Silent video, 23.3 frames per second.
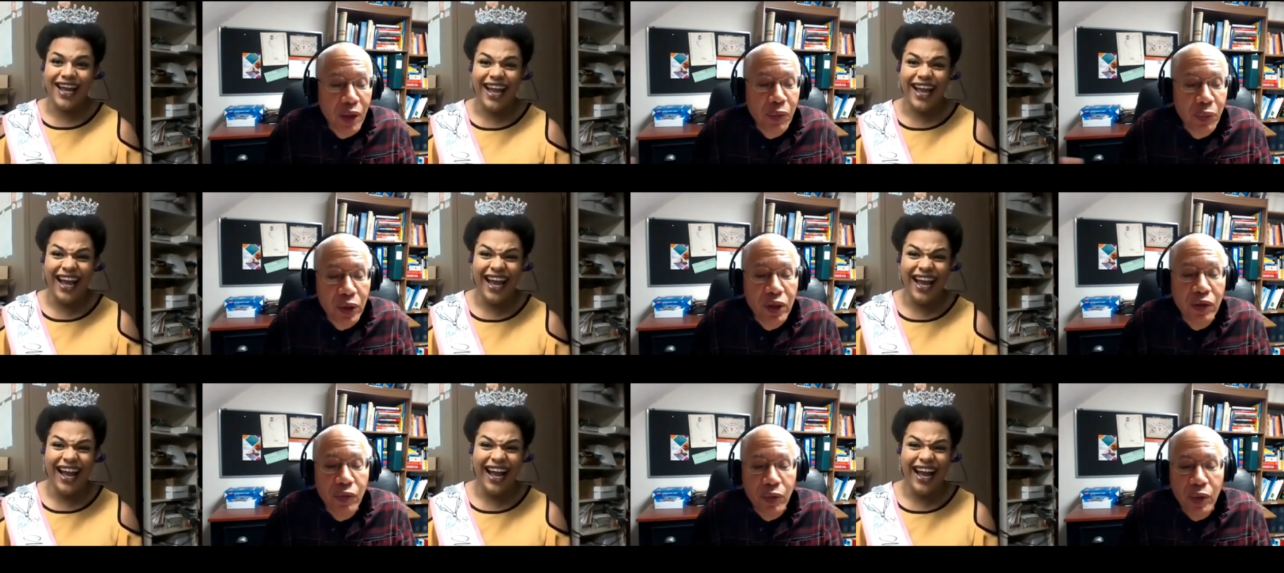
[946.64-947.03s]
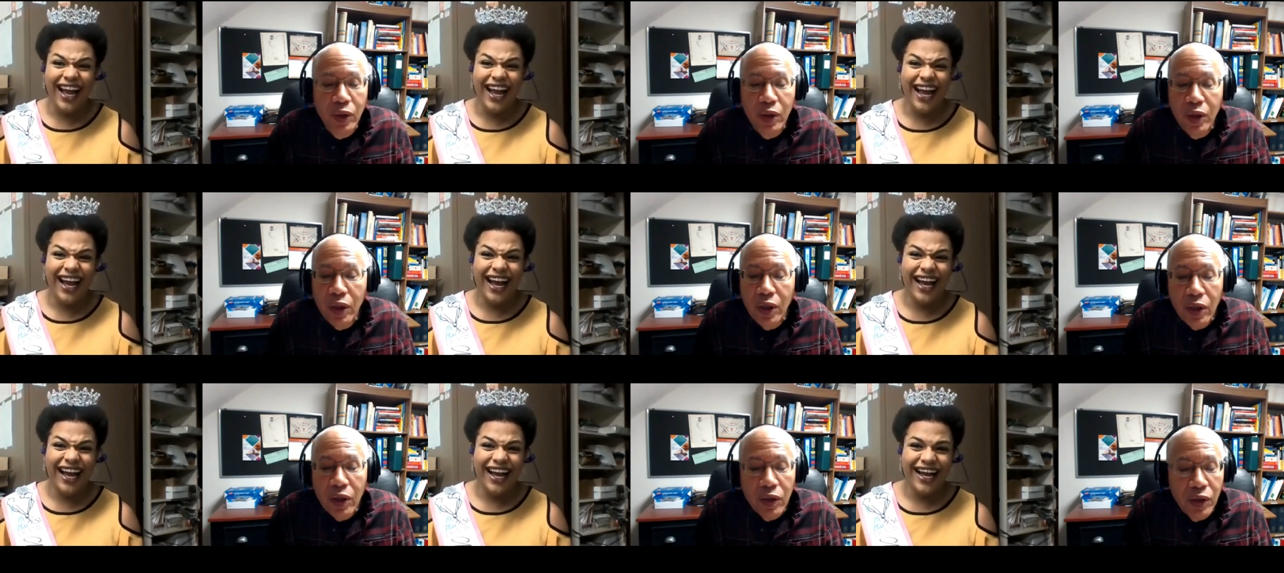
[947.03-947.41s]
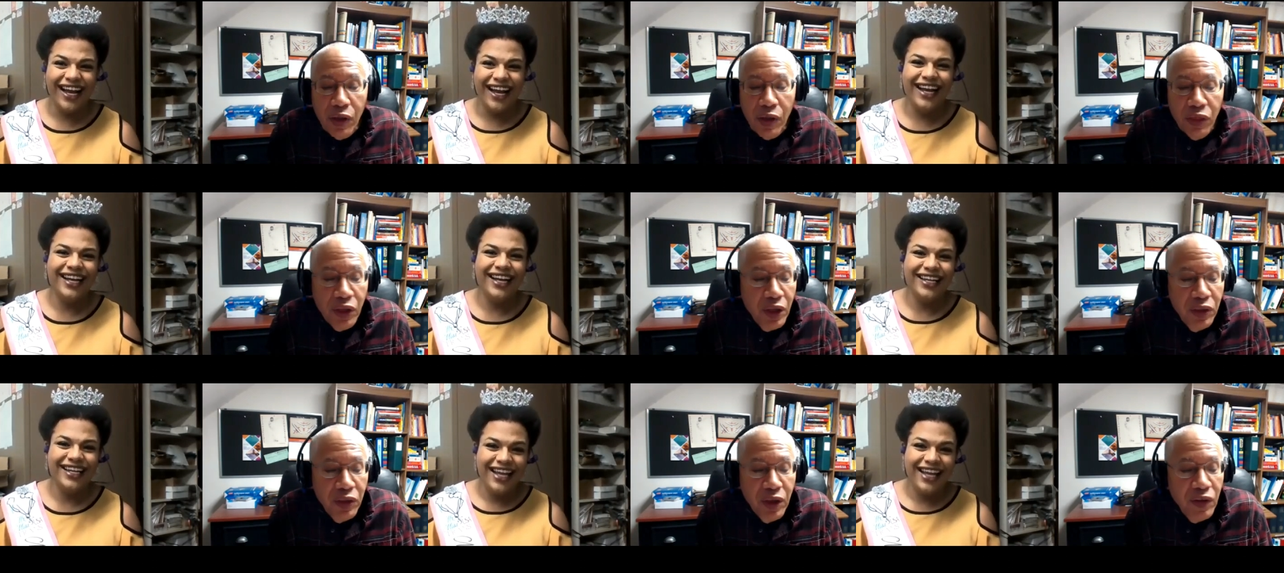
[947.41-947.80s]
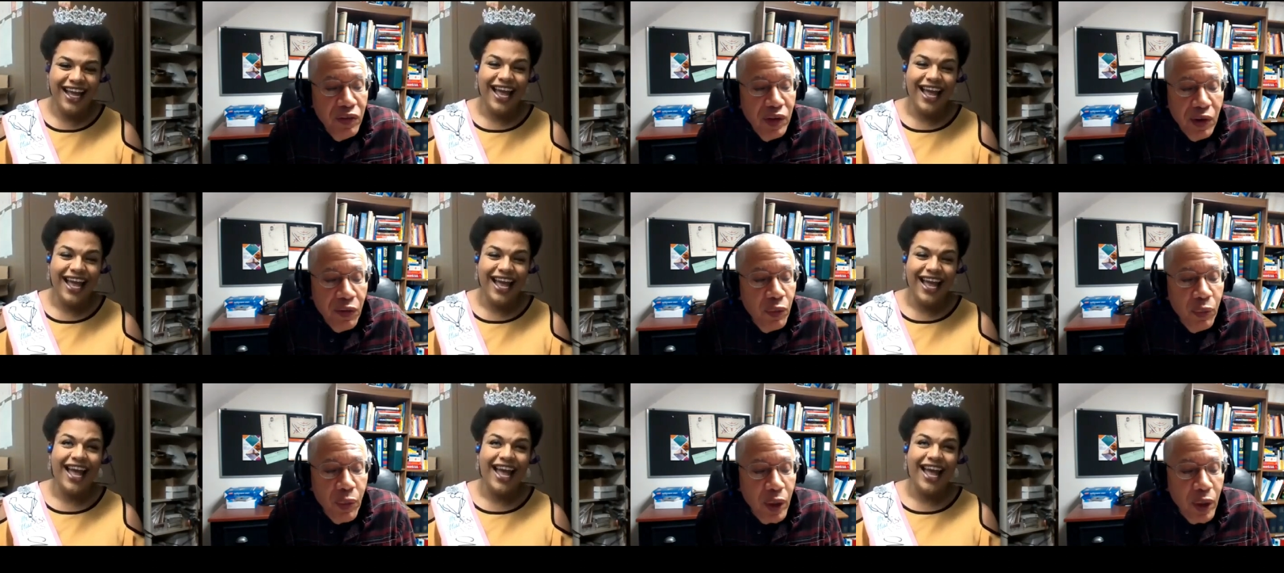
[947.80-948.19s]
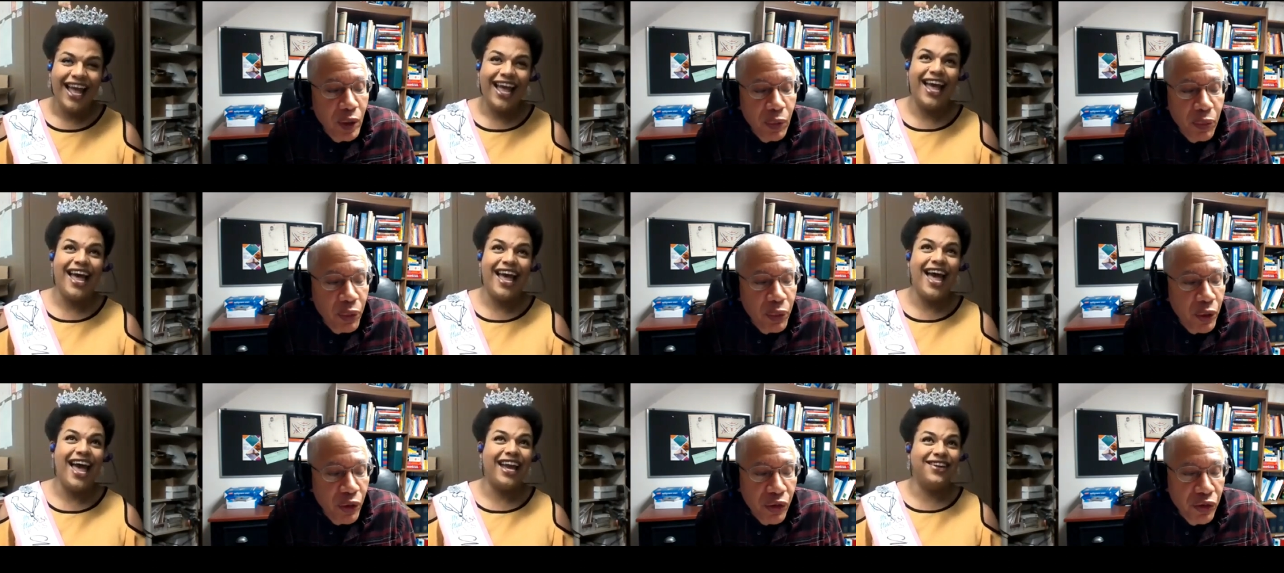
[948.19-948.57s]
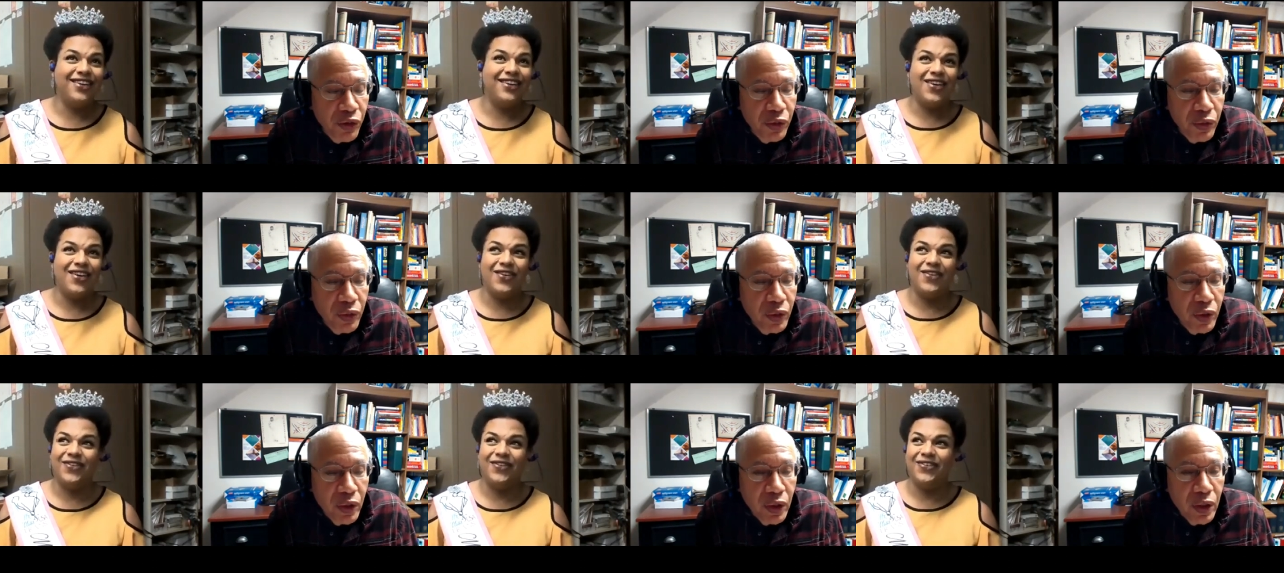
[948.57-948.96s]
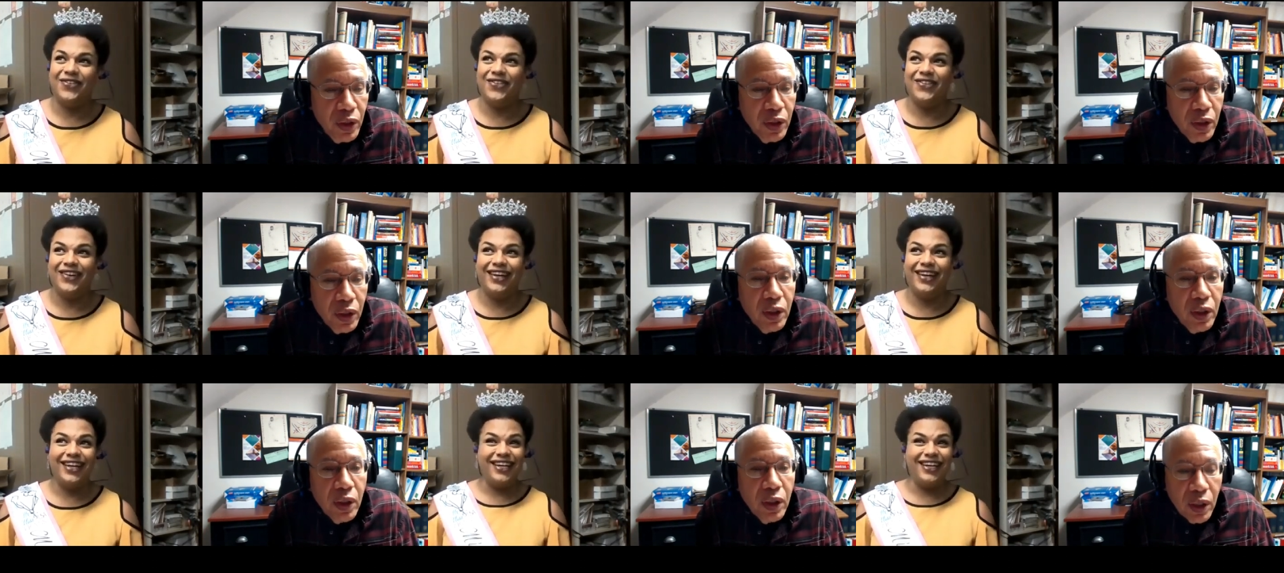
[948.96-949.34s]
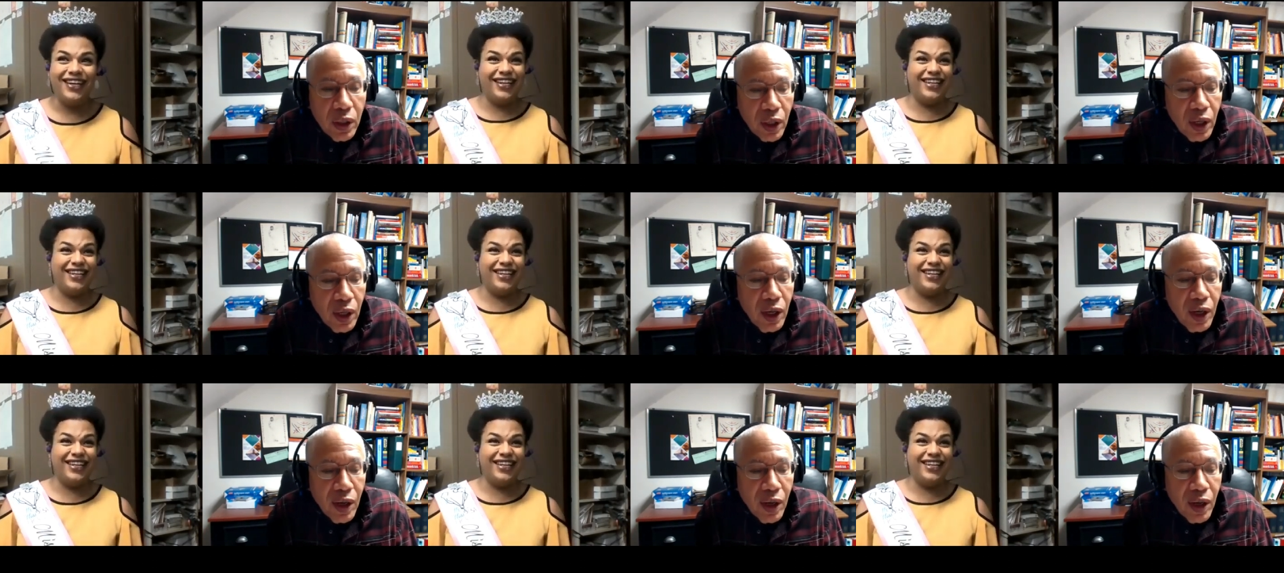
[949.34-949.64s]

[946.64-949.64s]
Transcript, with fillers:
Speaker 1: believe me. They think they've never met I a person. Know. Uh,